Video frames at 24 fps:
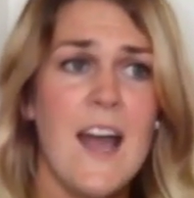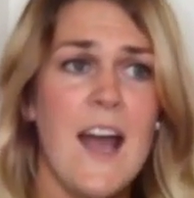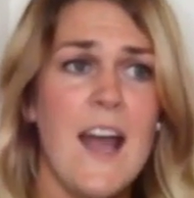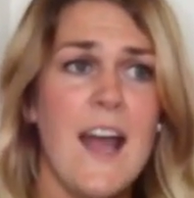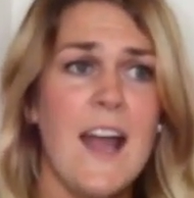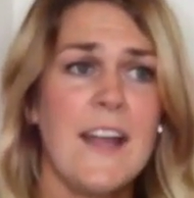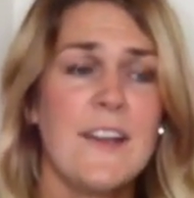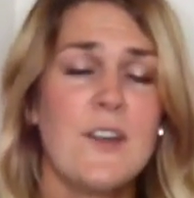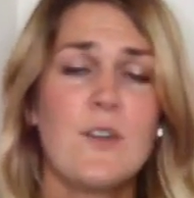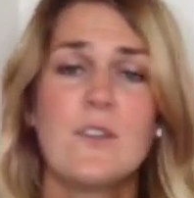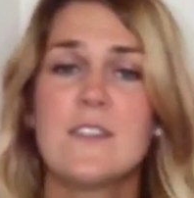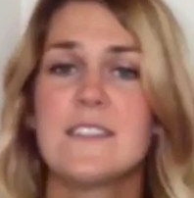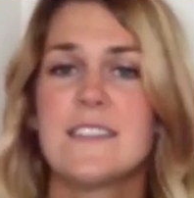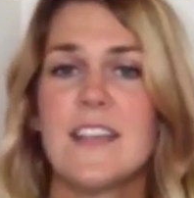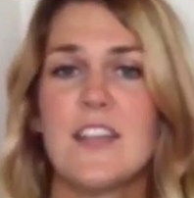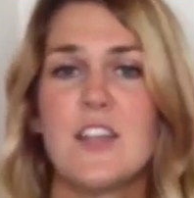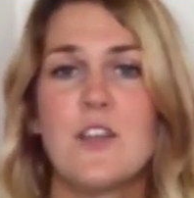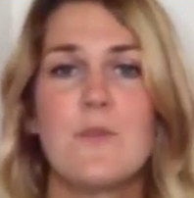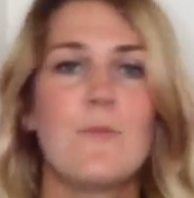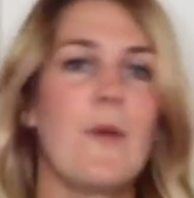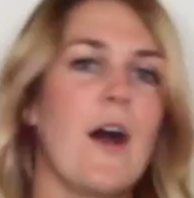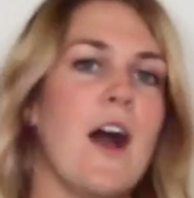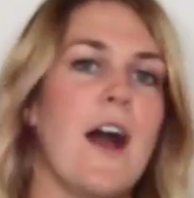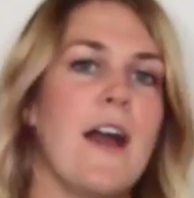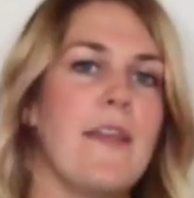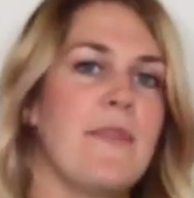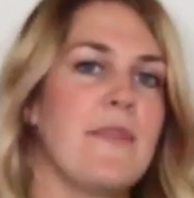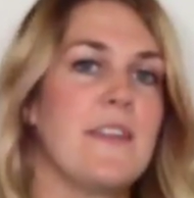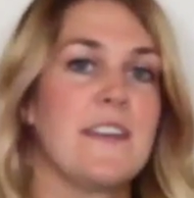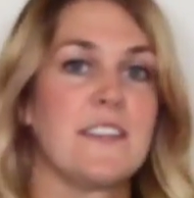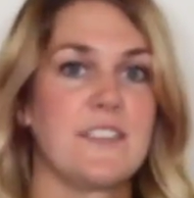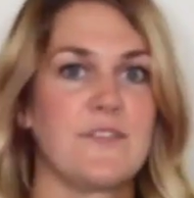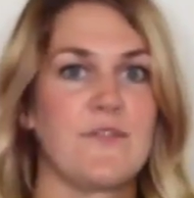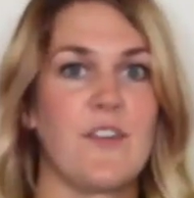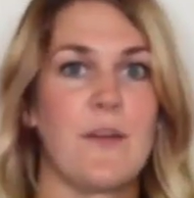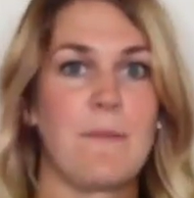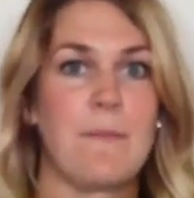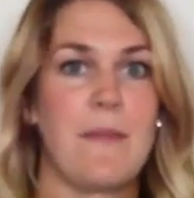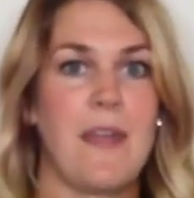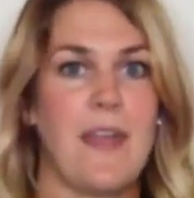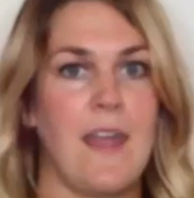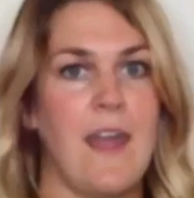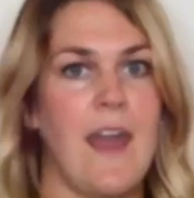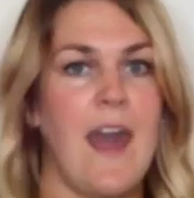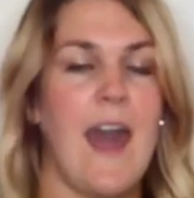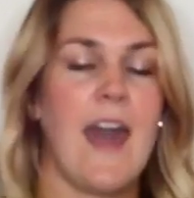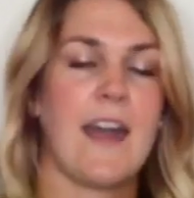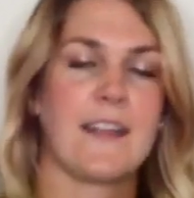I noticed that you bought this from
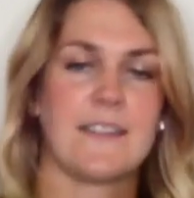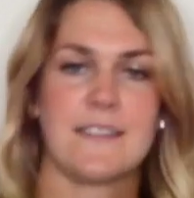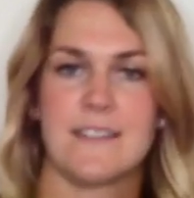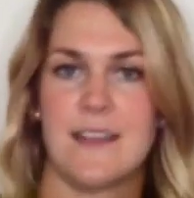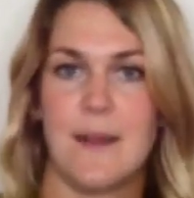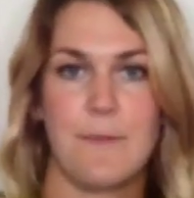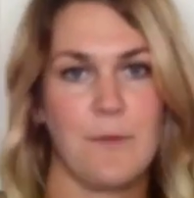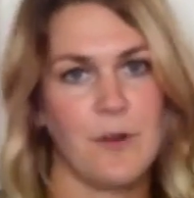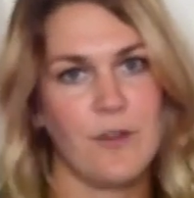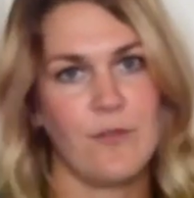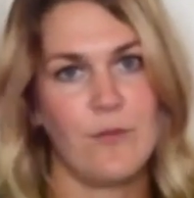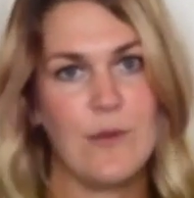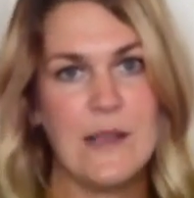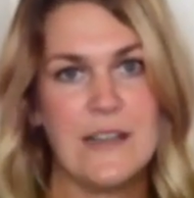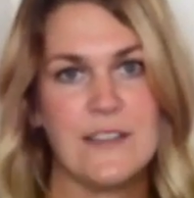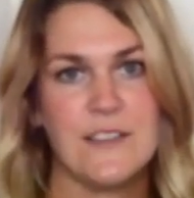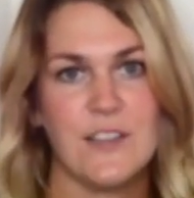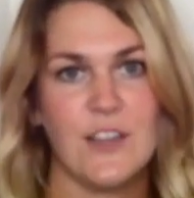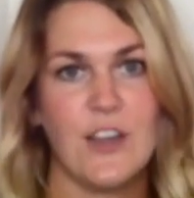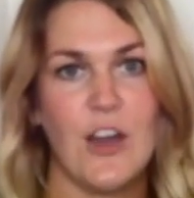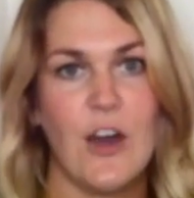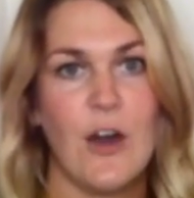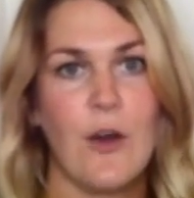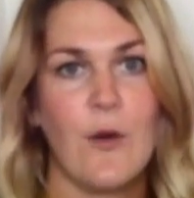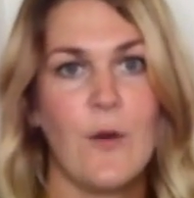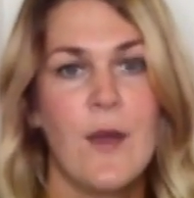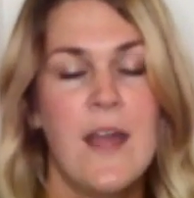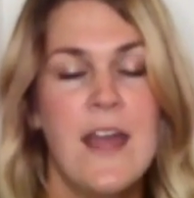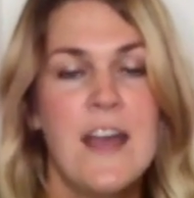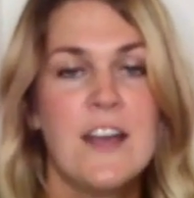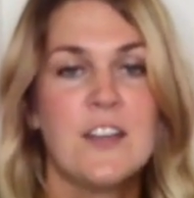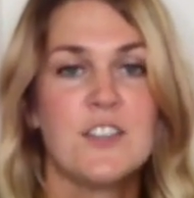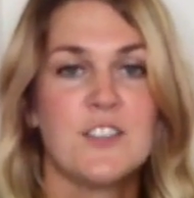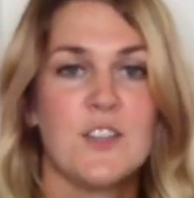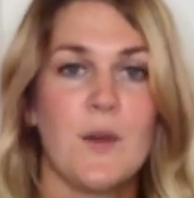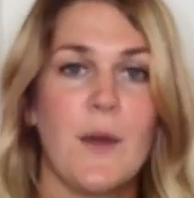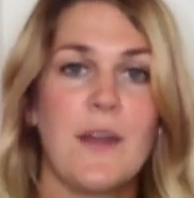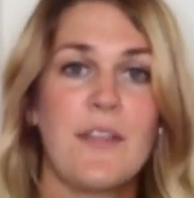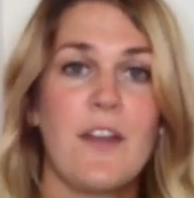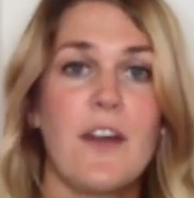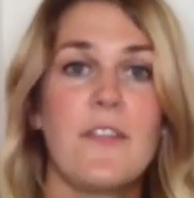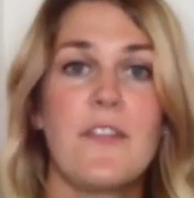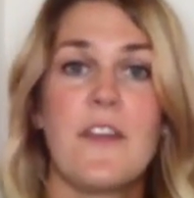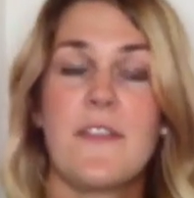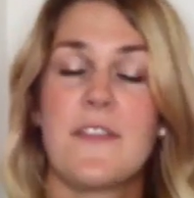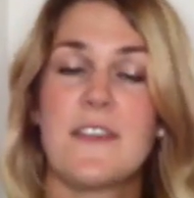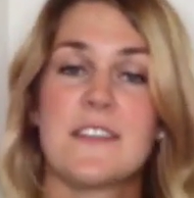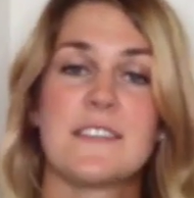me X number of weeks ago, so I
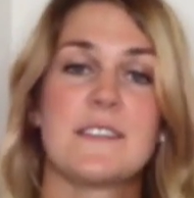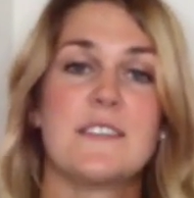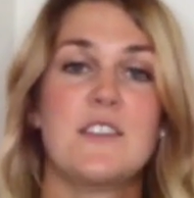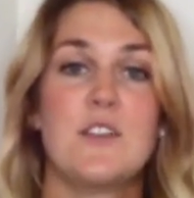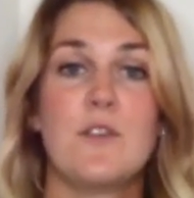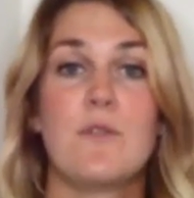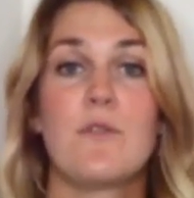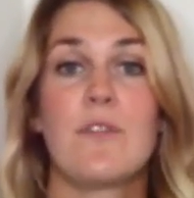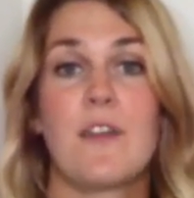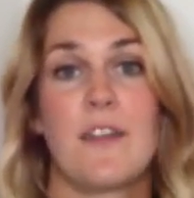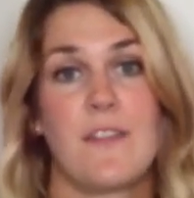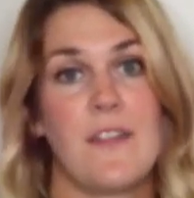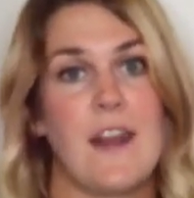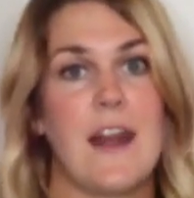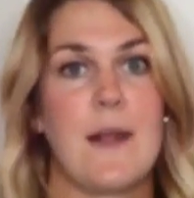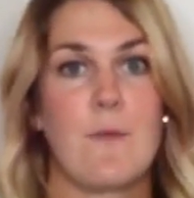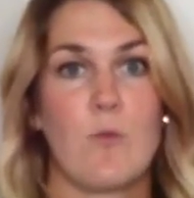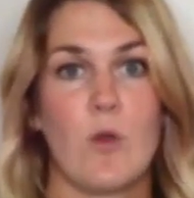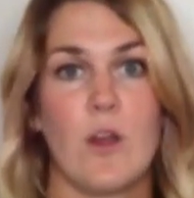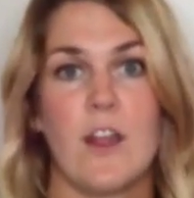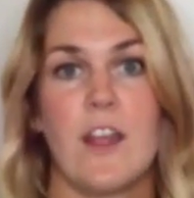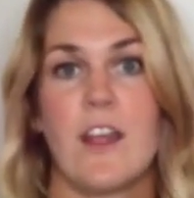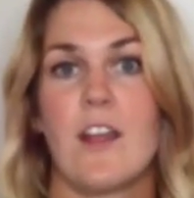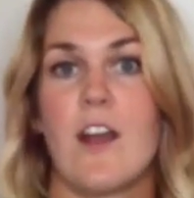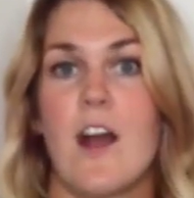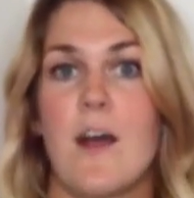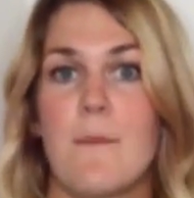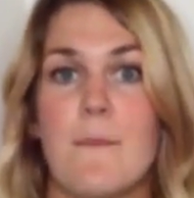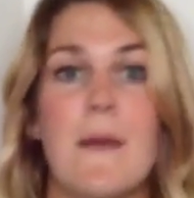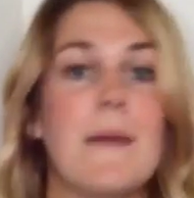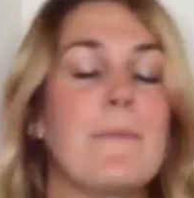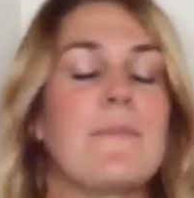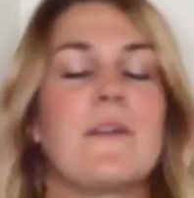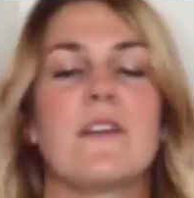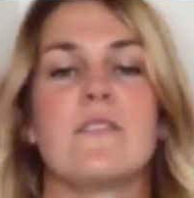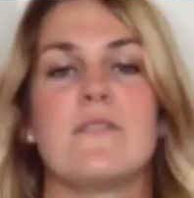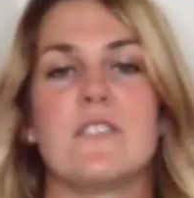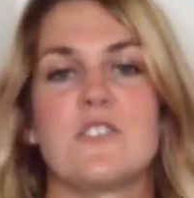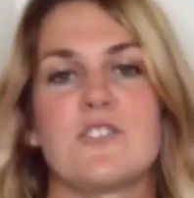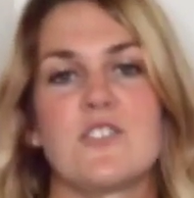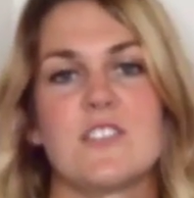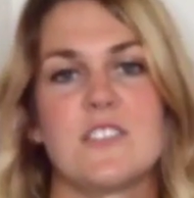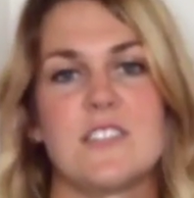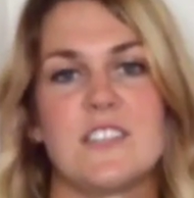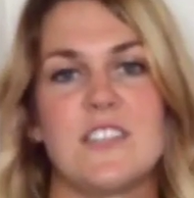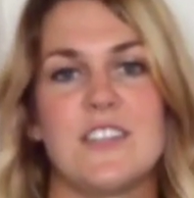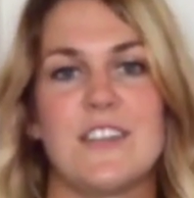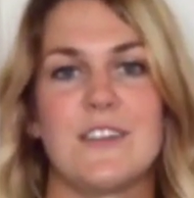thought that this new thing that I'm working on might be of
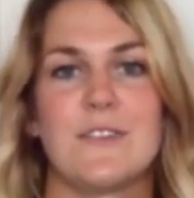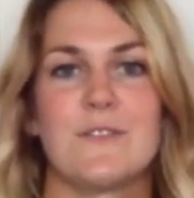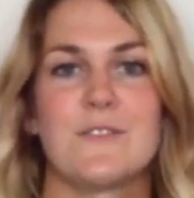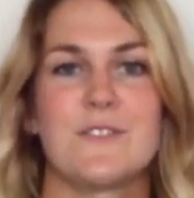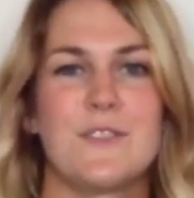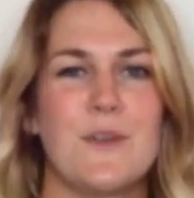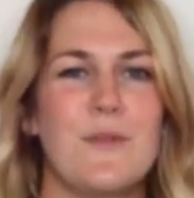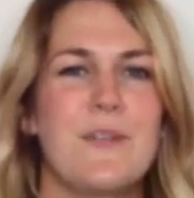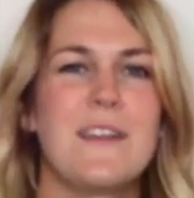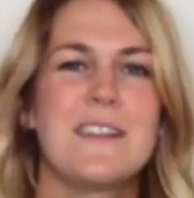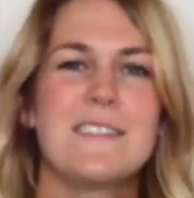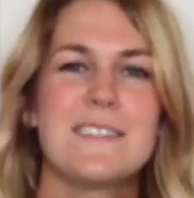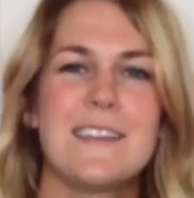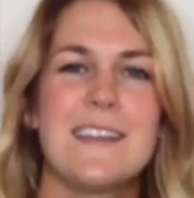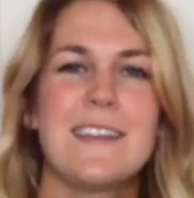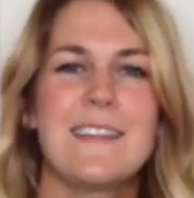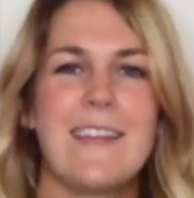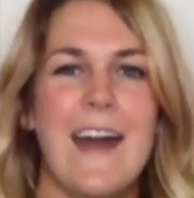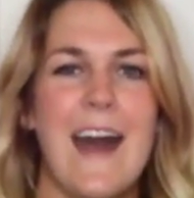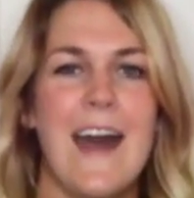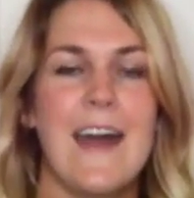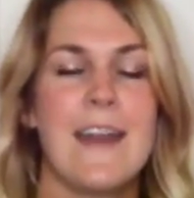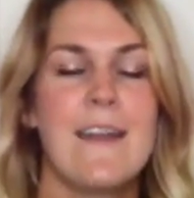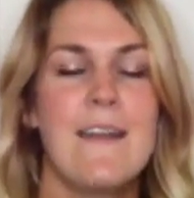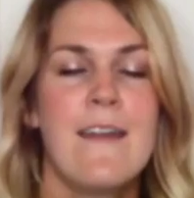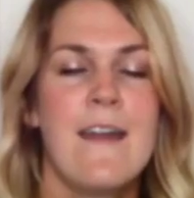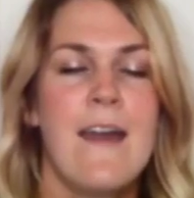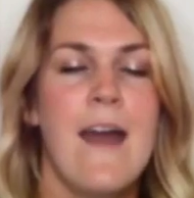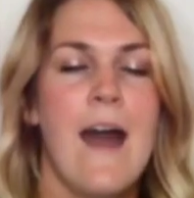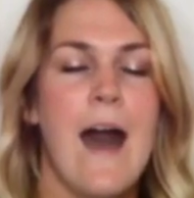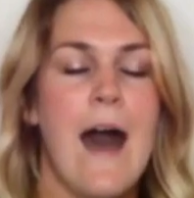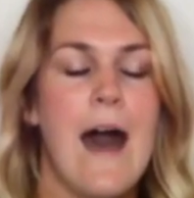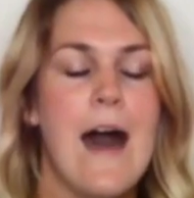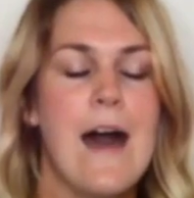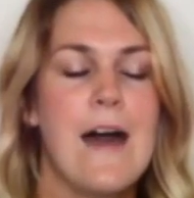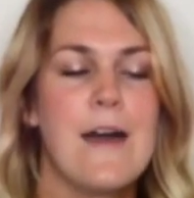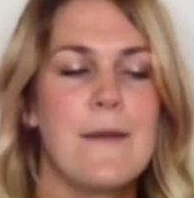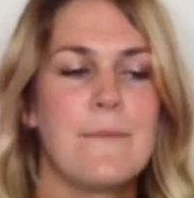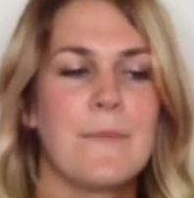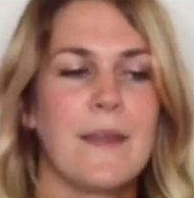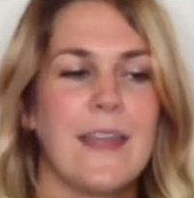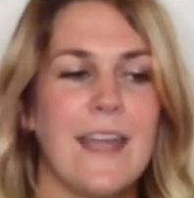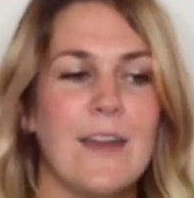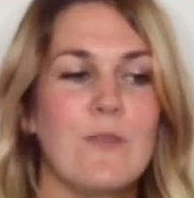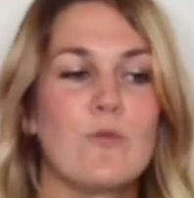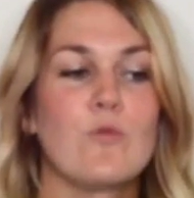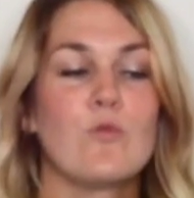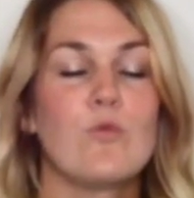interest to you. So things like that
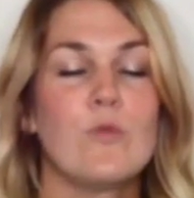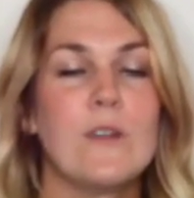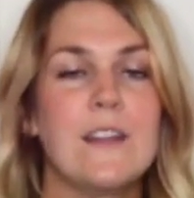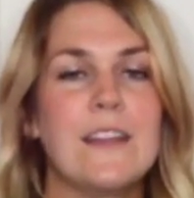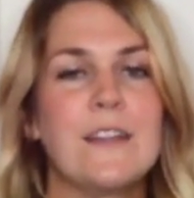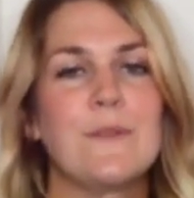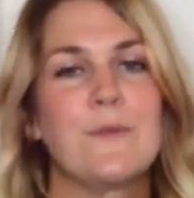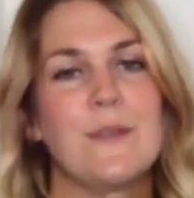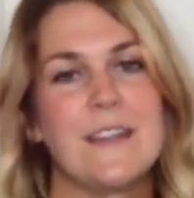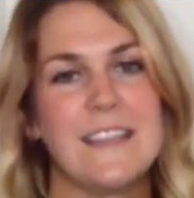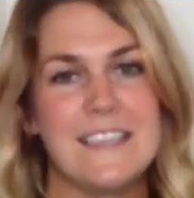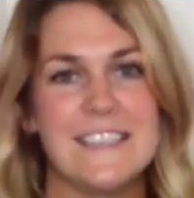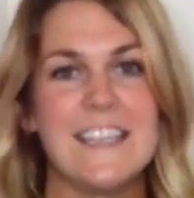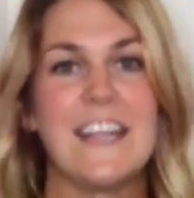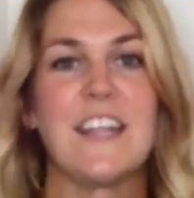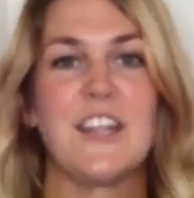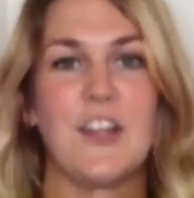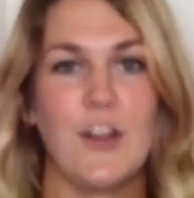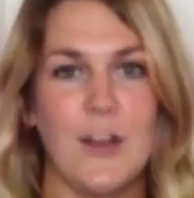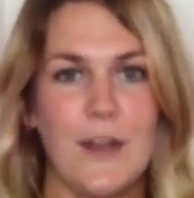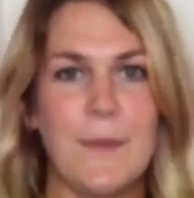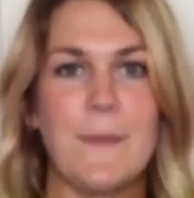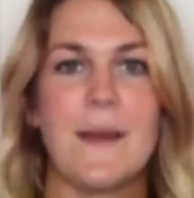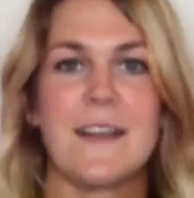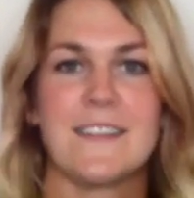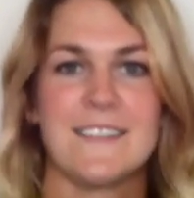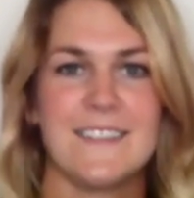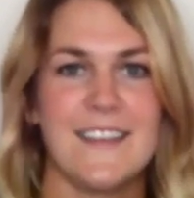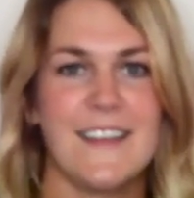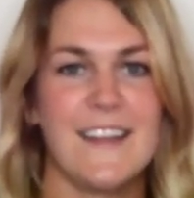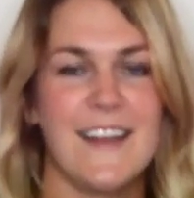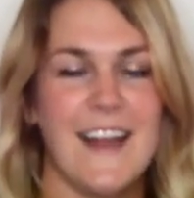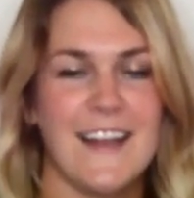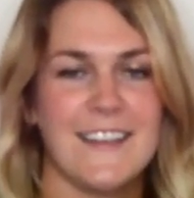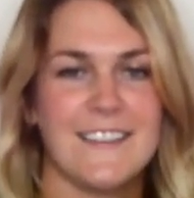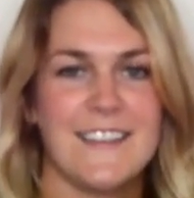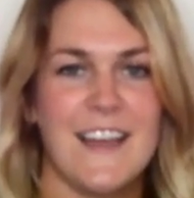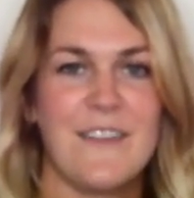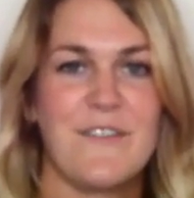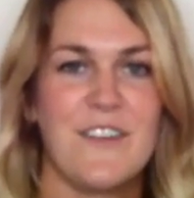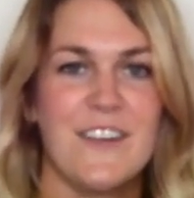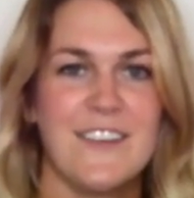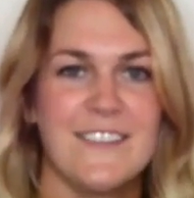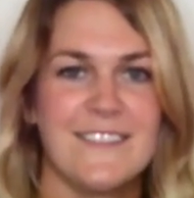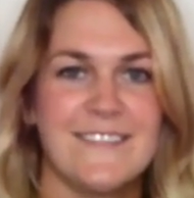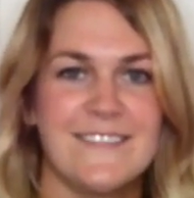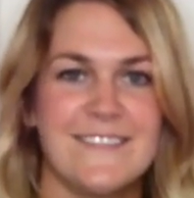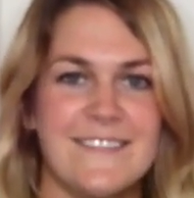can really, really take your emails to the next
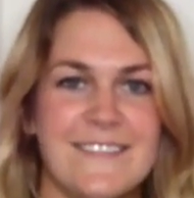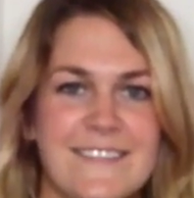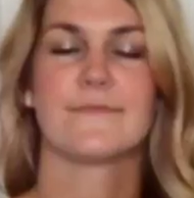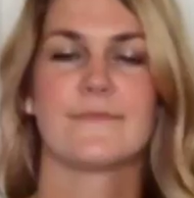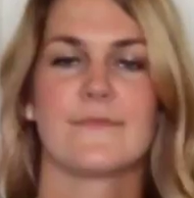level.